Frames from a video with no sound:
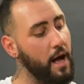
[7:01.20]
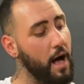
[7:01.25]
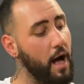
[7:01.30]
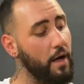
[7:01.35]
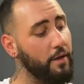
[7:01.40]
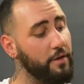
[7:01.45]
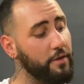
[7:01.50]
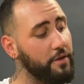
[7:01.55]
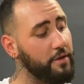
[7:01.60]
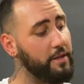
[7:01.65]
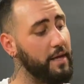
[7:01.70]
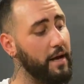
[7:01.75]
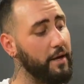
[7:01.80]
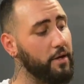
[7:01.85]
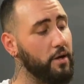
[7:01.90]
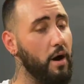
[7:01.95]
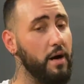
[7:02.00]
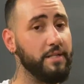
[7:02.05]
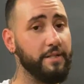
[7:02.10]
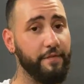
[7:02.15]
Other than
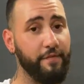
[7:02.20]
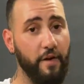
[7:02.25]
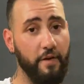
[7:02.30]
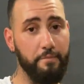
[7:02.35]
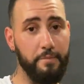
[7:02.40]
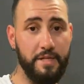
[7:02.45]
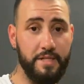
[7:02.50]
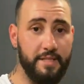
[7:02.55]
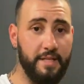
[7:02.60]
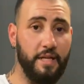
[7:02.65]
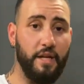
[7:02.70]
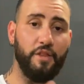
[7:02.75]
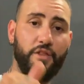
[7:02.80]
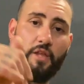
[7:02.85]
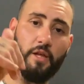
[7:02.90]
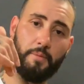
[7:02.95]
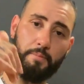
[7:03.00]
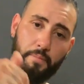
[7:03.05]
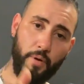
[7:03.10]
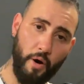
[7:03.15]
that, guys, if I missed anything,